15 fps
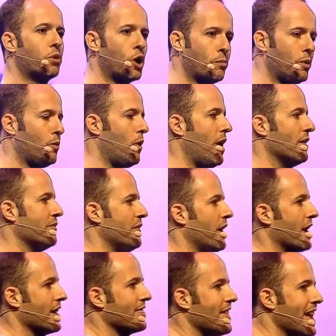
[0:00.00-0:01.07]
Purple
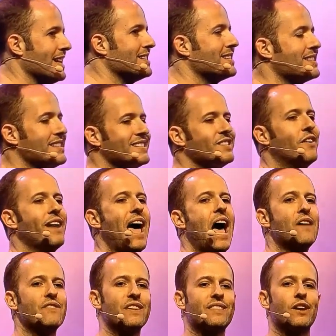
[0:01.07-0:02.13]
Wi-Fi. They insist on
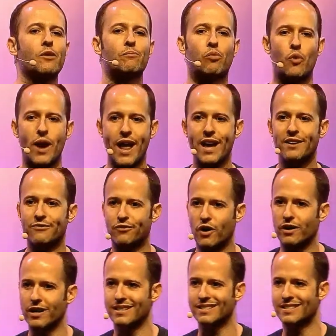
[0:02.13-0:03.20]
having their brand
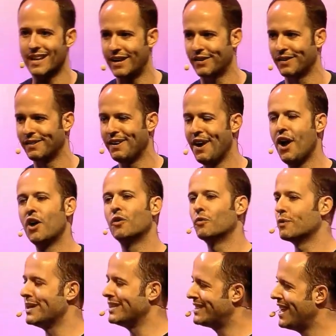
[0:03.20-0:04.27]
front and center.
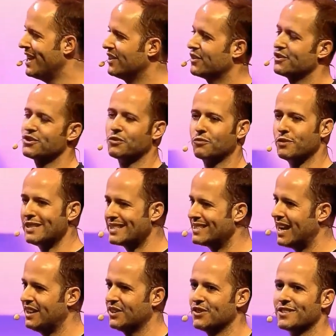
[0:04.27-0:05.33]
Retailers,
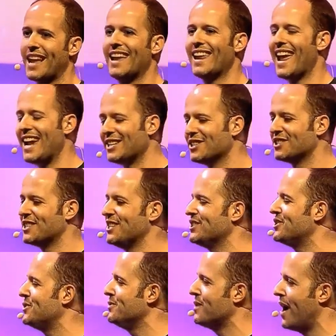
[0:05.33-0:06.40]
resellers, and agencies
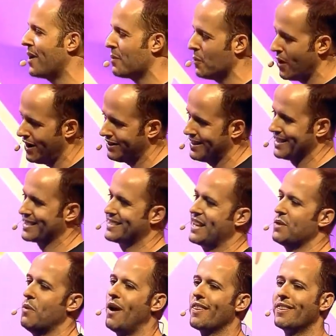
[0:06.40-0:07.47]
do not want this. They
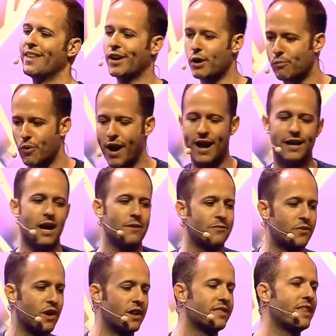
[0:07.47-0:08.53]
want their brand up
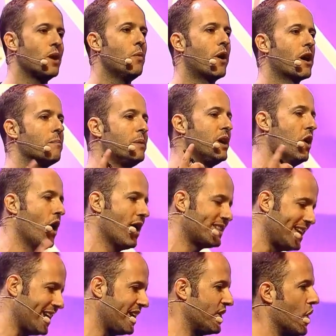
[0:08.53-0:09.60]
front. They want to be
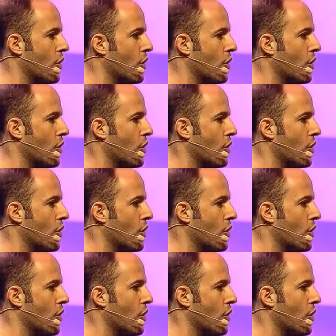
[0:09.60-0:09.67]
taking